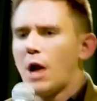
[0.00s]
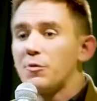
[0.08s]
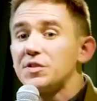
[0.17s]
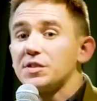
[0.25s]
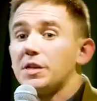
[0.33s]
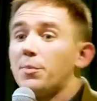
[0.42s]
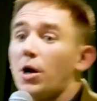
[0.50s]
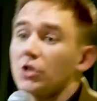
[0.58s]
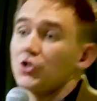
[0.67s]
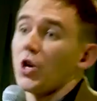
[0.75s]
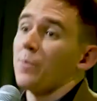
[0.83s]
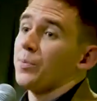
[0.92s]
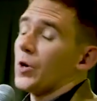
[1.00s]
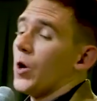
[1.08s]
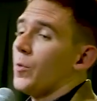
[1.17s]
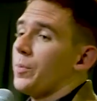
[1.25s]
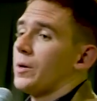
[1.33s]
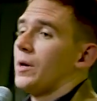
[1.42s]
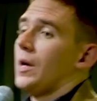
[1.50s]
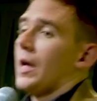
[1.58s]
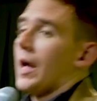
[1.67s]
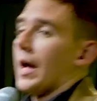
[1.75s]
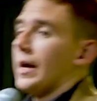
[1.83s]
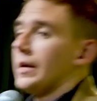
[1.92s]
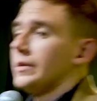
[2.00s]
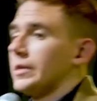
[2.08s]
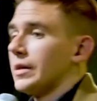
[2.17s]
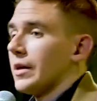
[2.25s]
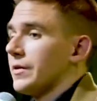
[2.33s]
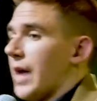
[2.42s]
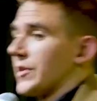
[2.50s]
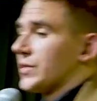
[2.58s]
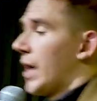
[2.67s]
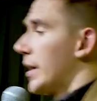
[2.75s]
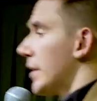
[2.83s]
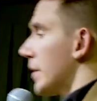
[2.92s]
I recently bought a jump rope, and that's not